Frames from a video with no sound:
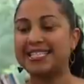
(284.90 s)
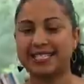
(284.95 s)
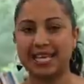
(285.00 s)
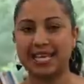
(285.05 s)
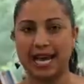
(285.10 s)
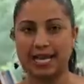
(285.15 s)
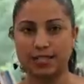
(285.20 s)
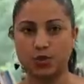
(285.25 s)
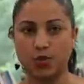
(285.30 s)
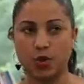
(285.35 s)

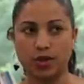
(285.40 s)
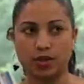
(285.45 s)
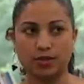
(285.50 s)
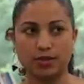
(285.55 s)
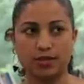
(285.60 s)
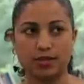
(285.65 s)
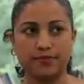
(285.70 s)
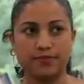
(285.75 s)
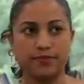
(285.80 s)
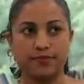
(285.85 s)
size
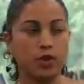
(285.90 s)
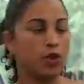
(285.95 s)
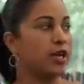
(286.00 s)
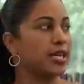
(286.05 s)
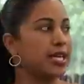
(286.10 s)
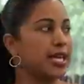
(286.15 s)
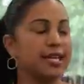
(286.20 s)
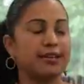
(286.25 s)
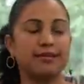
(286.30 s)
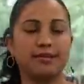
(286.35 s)
quilt? Or
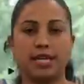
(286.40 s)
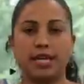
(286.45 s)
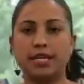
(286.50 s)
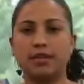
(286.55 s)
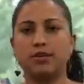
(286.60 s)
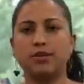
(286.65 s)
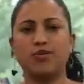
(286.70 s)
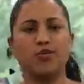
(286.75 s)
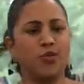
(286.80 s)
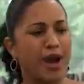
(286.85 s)
a king, king,
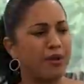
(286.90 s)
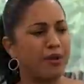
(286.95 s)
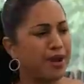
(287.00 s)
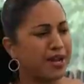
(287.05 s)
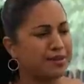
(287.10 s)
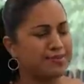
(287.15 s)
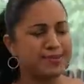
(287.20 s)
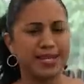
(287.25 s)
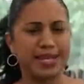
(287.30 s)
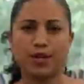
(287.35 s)
why do I
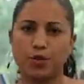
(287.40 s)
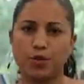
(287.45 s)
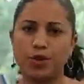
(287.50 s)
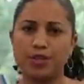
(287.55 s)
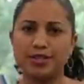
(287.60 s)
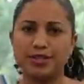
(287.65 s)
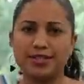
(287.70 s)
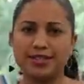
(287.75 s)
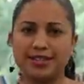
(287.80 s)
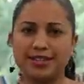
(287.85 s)
keep saying
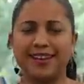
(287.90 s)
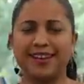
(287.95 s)
quilt?